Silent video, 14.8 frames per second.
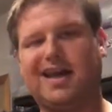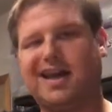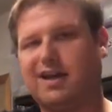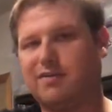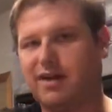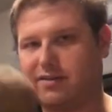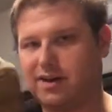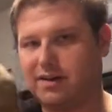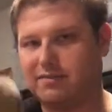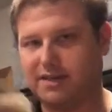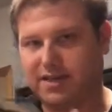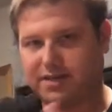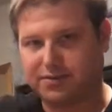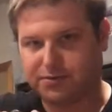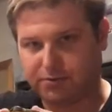I'd rather have
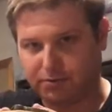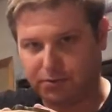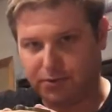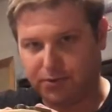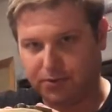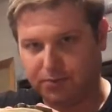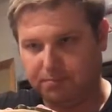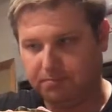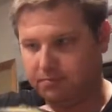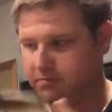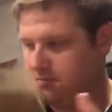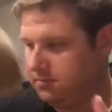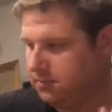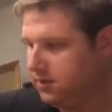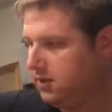the extra room
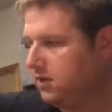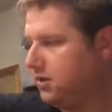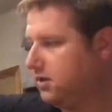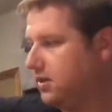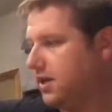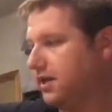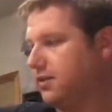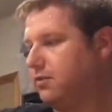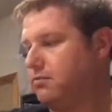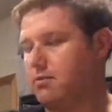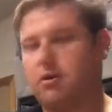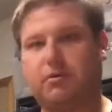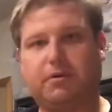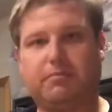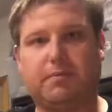that I can
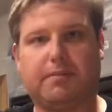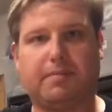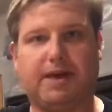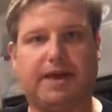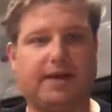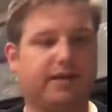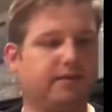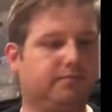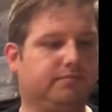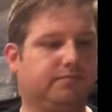throw in my bag